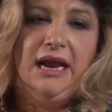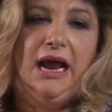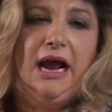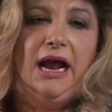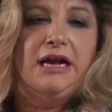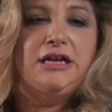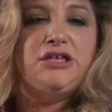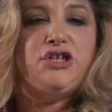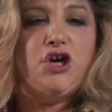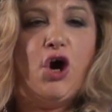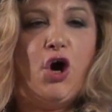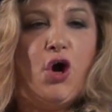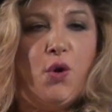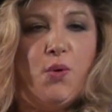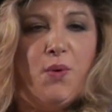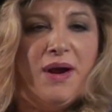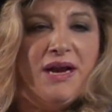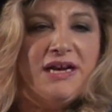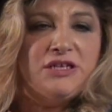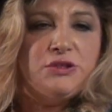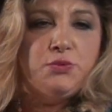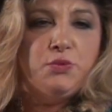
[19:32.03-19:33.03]
As
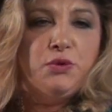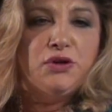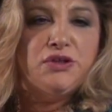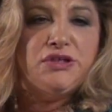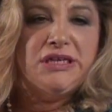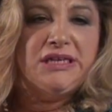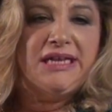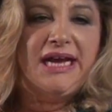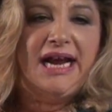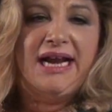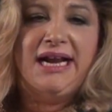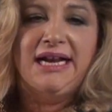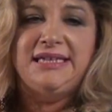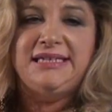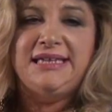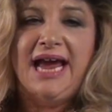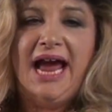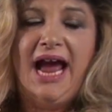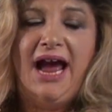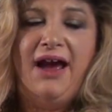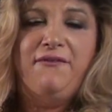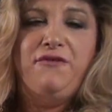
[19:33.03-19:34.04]
always, we're delighted
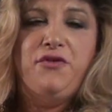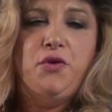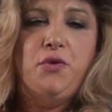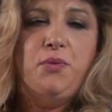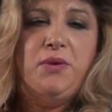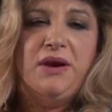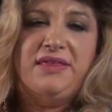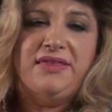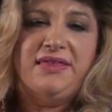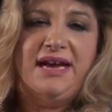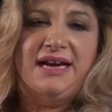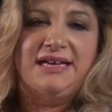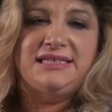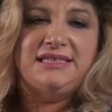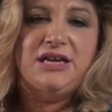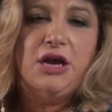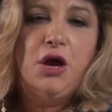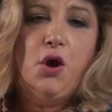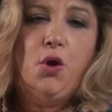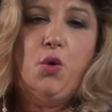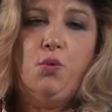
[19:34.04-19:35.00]
to have you with us,